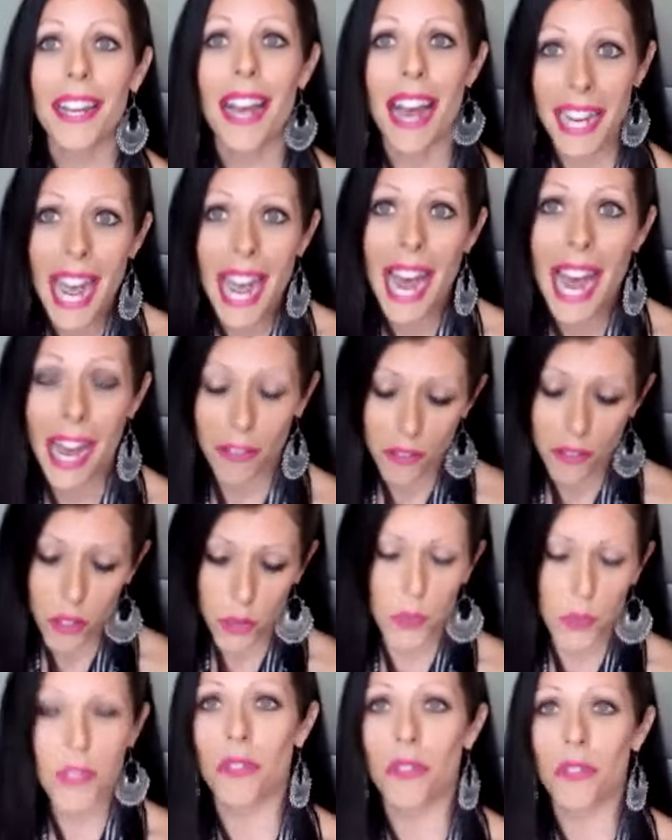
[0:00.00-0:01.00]
I have
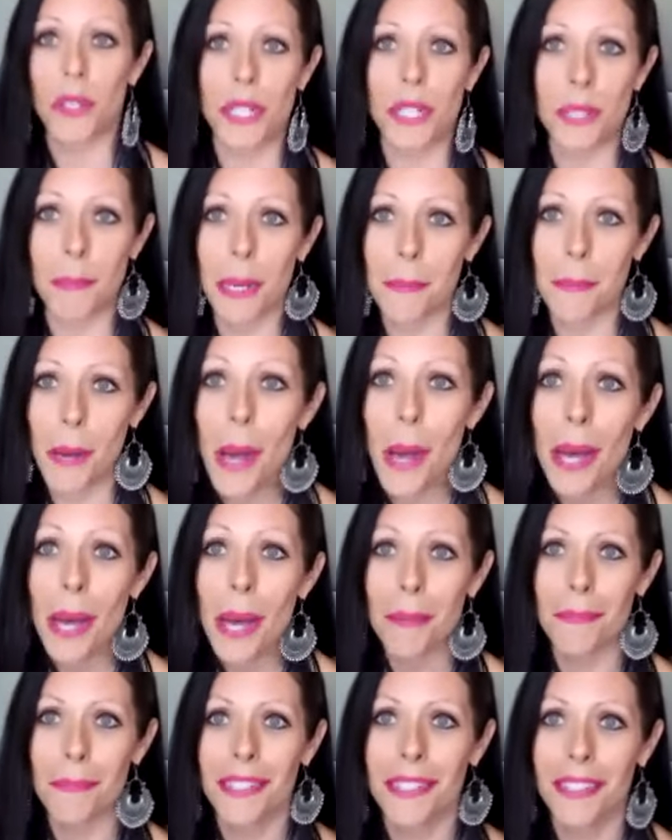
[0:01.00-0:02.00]
to divorce my mom
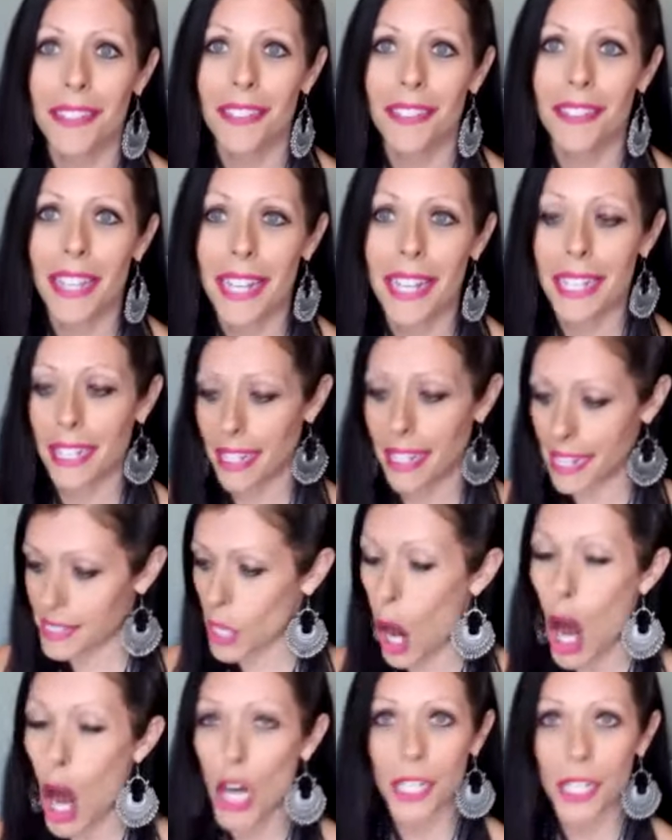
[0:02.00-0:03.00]
like as
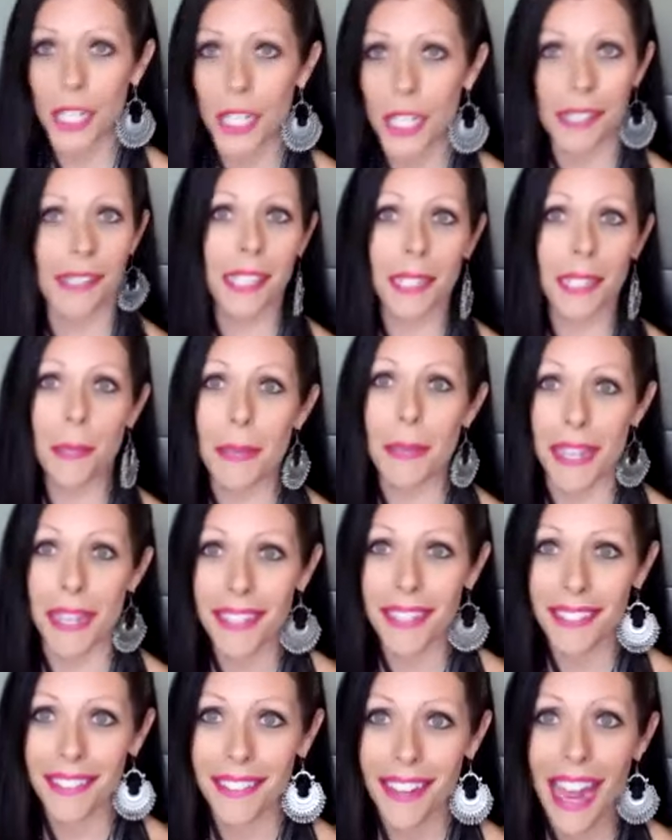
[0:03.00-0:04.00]
hard as it's going to
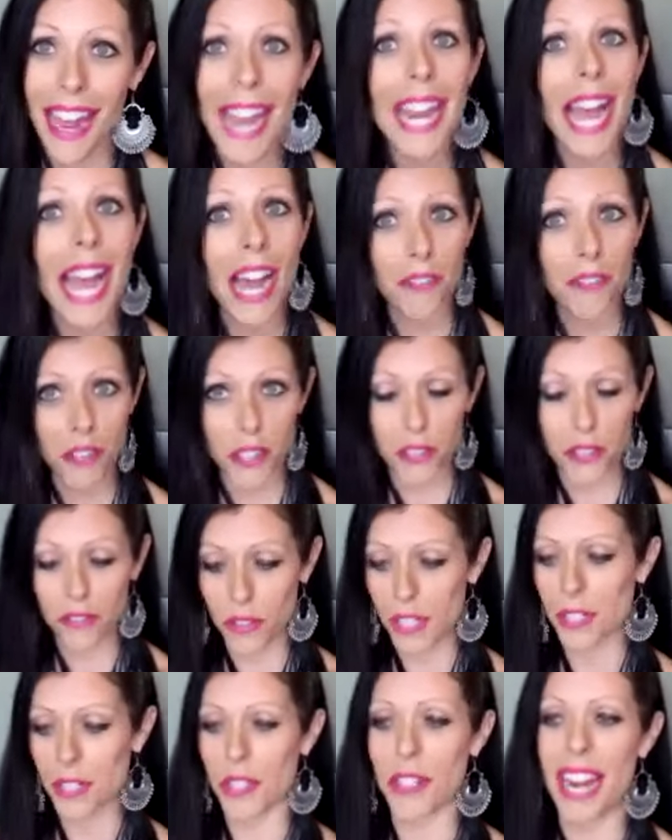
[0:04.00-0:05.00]
be i have to
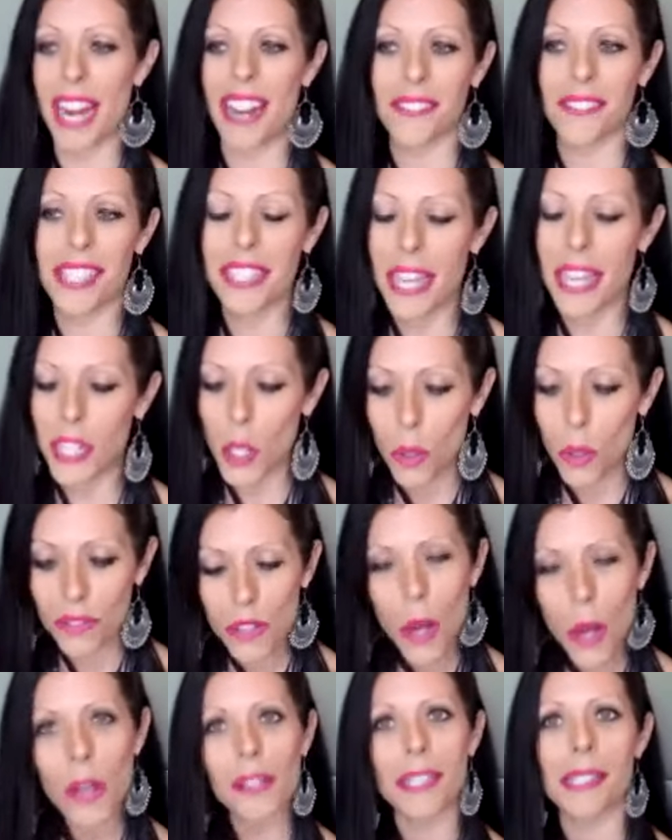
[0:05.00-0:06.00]
divorce her i have to let go of
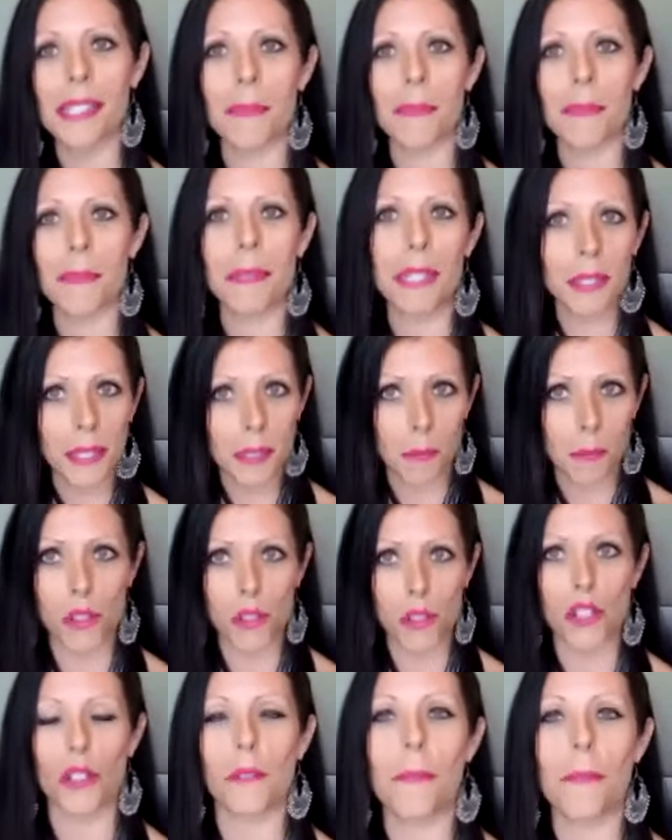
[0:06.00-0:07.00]
all this mental and
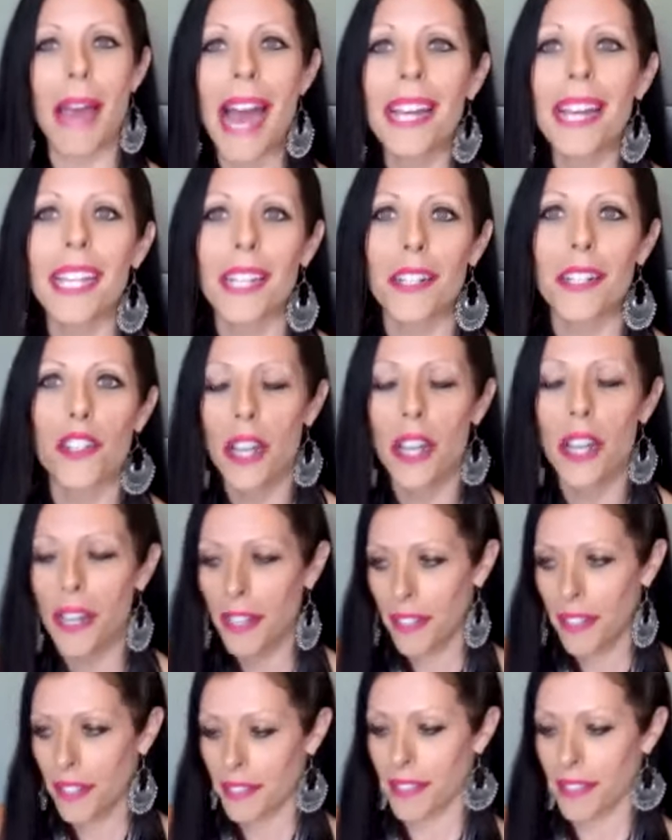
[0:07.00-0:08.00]
emotional baggage
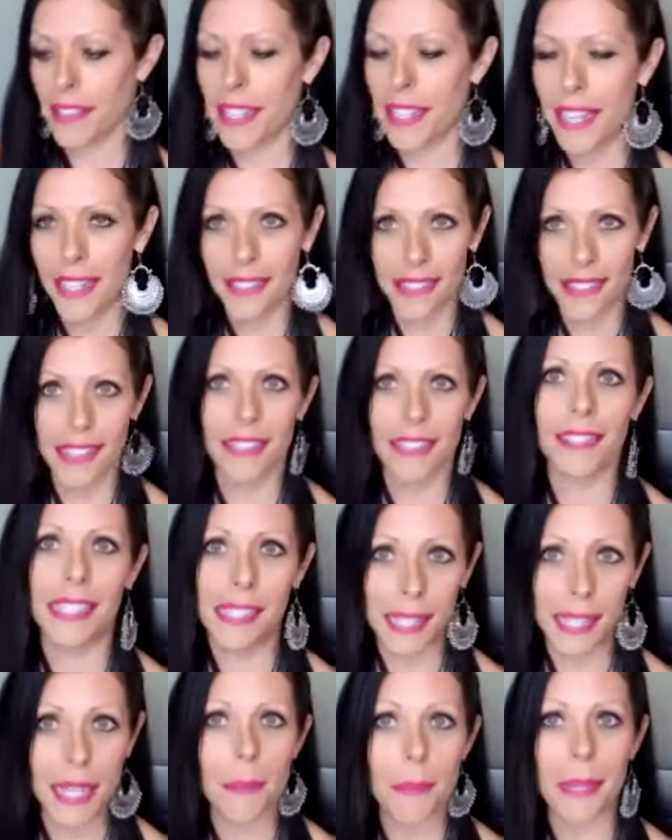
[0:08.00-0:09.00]
that
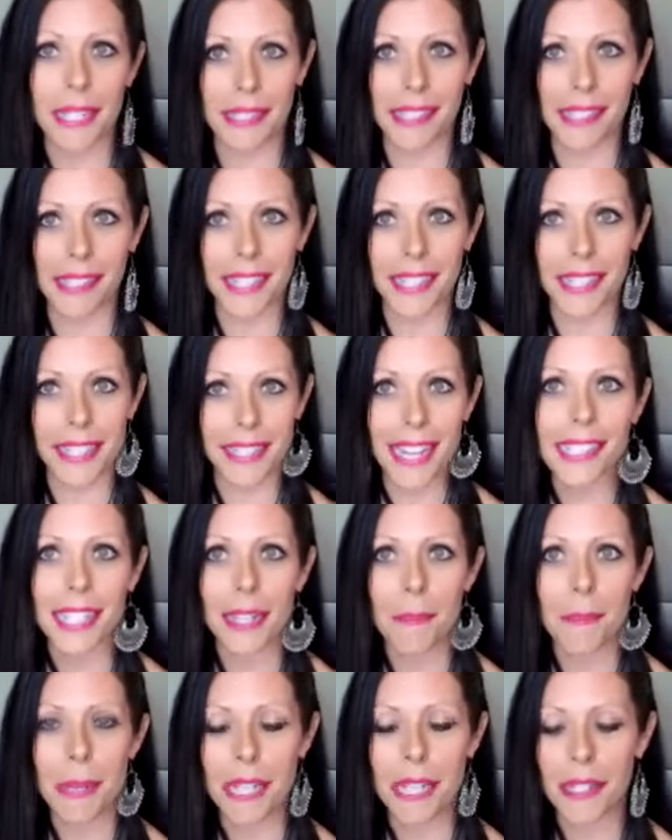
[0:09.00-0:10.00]
is keeping us
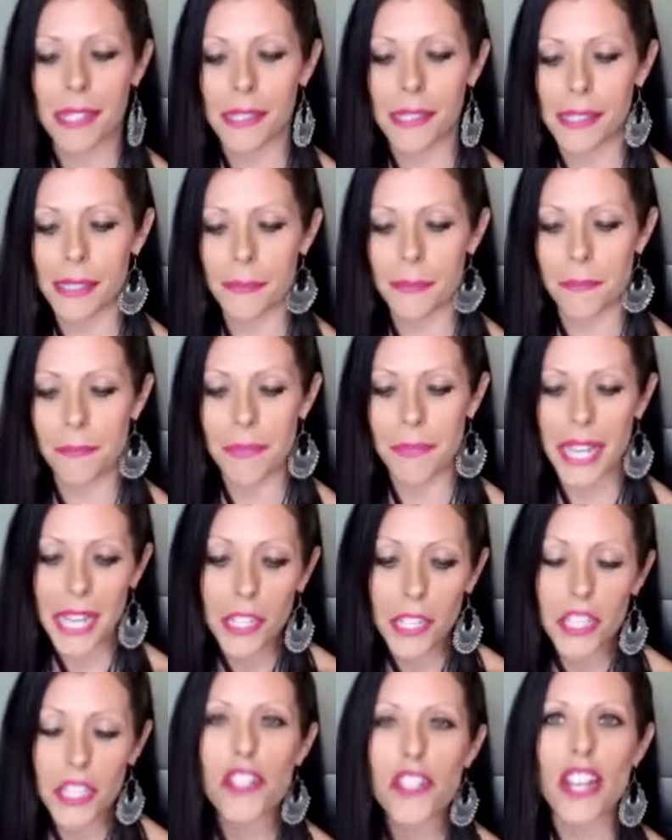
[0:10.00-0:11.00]
connected because
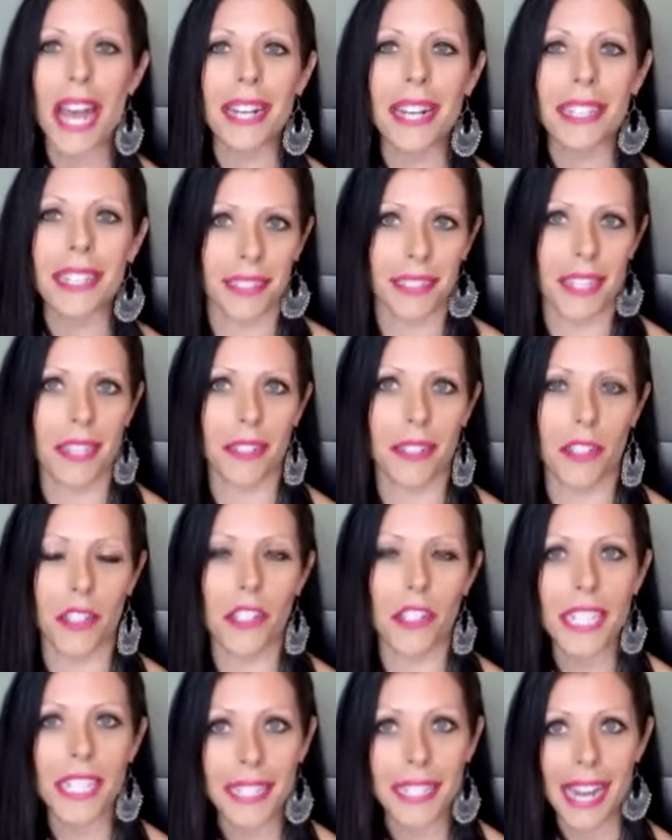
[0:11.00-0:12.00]
energetically
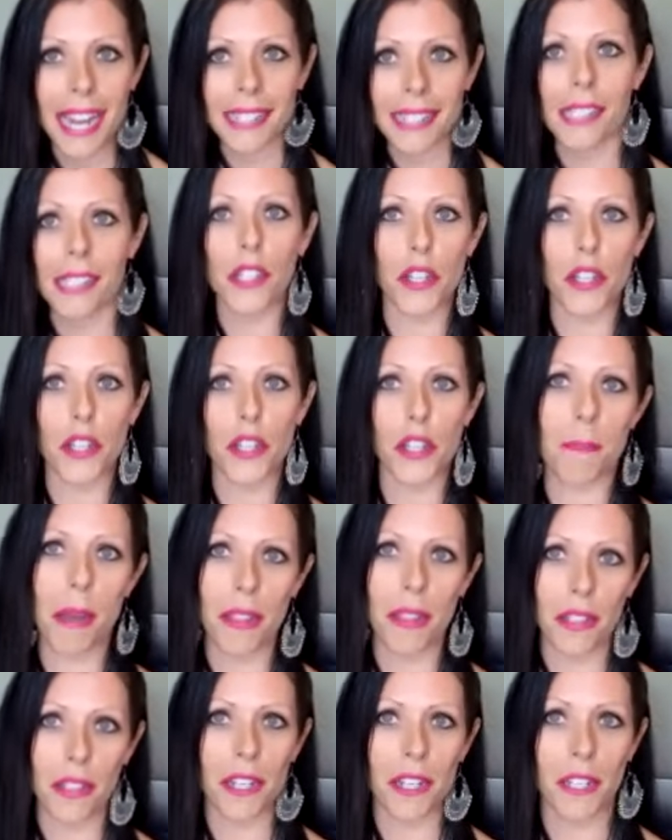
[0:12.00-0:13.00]
you're connected to your
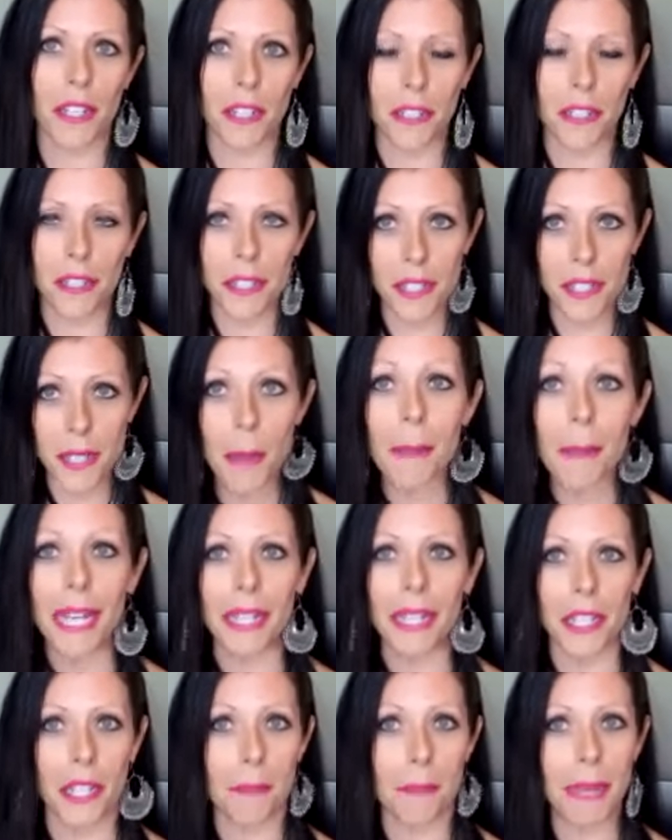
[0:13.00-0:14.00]
mother at your stomach
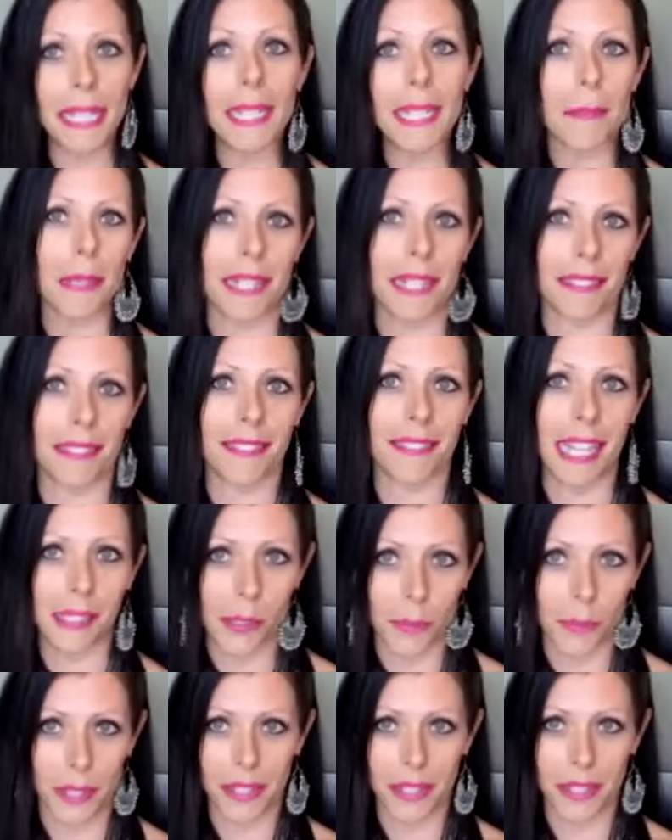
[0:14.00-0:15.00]
at your belly button
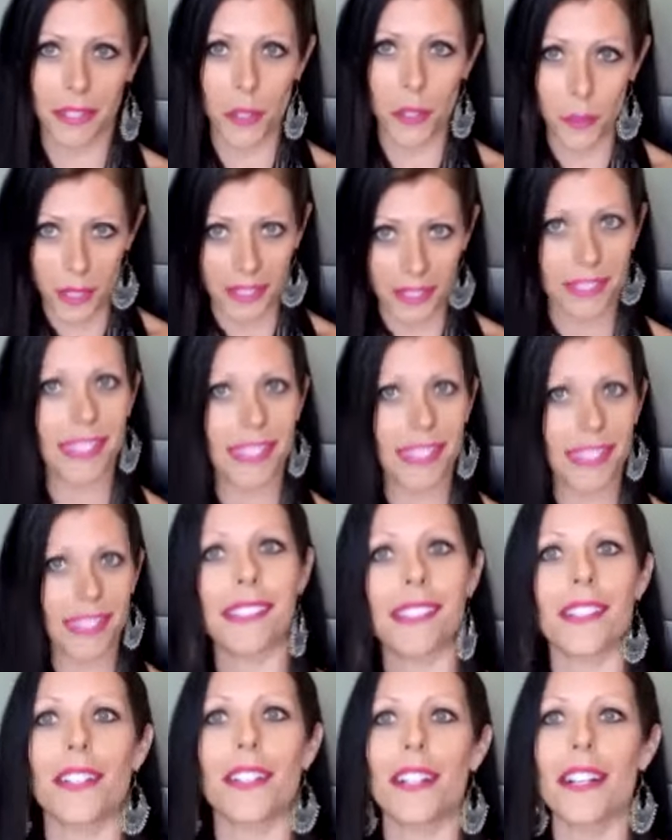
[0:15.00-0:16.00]
that's where you were connected
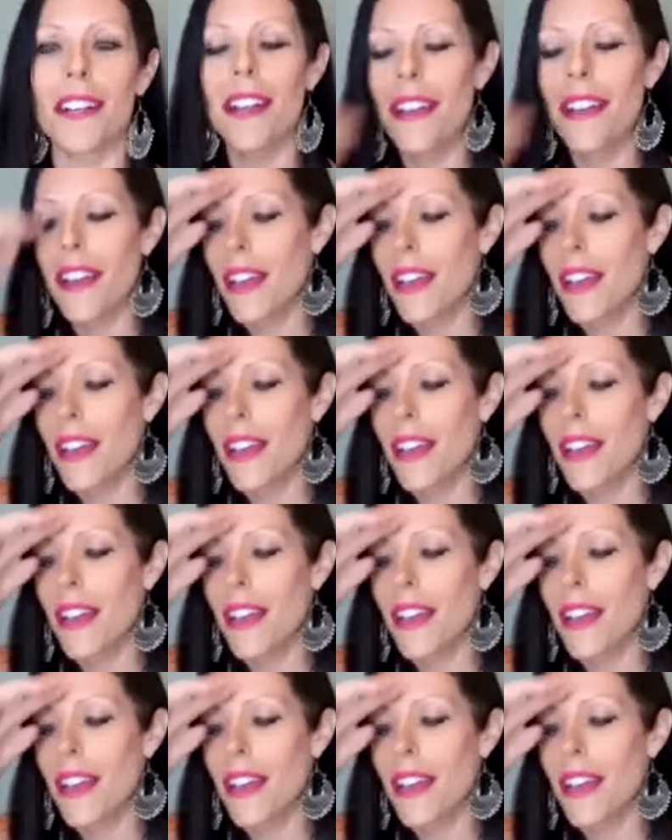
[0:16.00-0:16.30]
to her